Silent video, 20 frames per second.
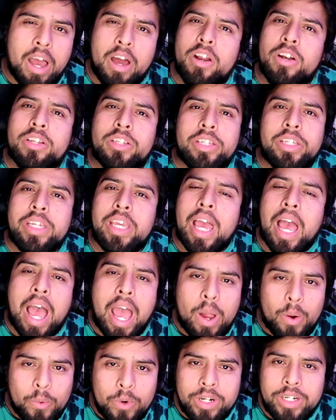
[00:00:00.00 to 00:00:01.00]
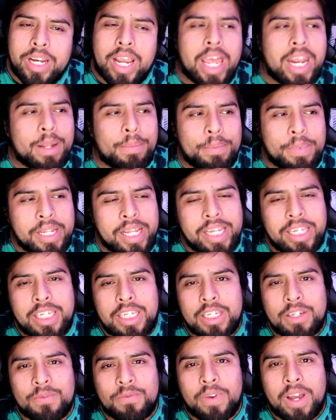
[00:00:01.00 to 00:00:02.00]
Honestly, I wish I had a
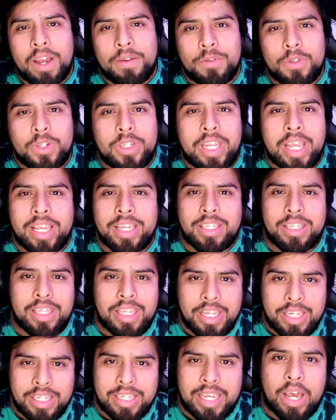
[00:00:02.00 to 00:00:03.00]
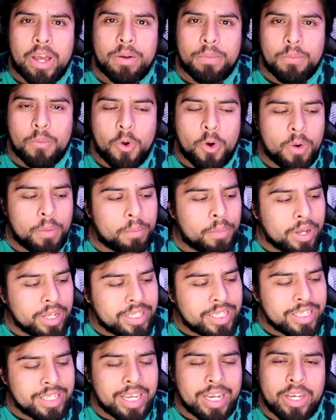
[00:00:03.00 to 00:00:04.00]
PlayStation 5 to test things out more,
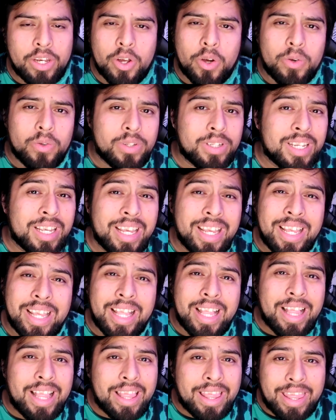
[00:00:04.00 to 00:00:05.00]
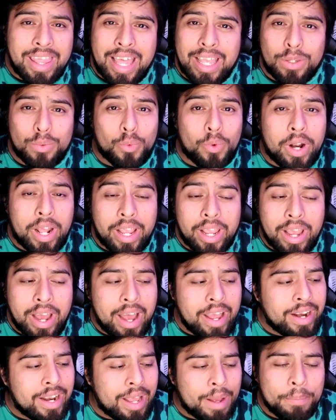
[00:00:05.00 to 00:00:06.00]
but since I don't, that's what I
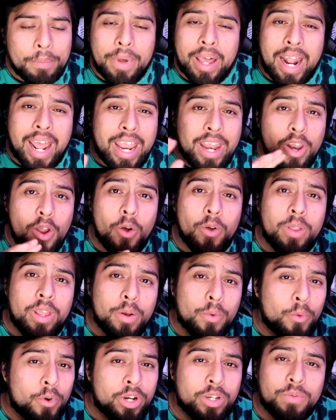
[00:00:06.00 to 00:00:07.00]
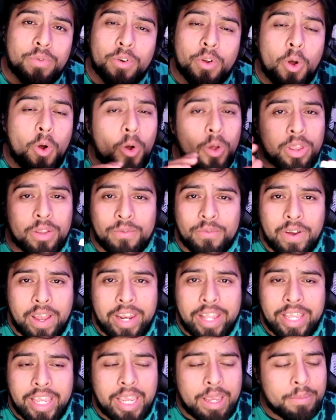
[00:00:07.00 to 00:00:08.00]
got. But I know it works for all the
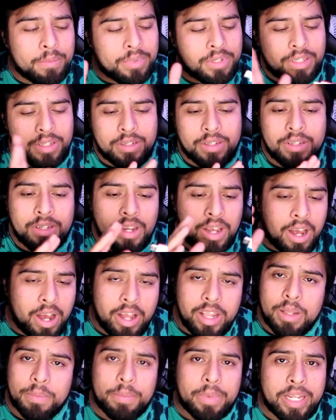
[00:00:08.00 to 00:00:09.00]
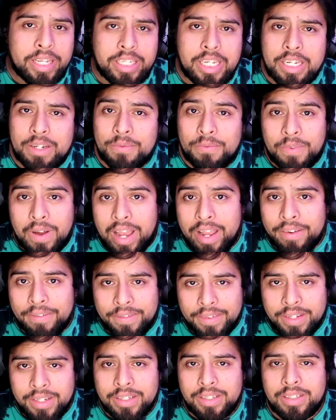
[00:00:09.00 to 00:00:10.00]
fighting games on the PlayStation
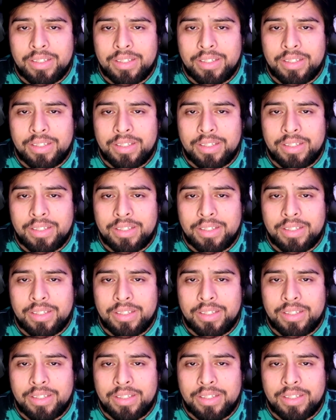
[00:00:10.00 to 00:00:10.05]
5.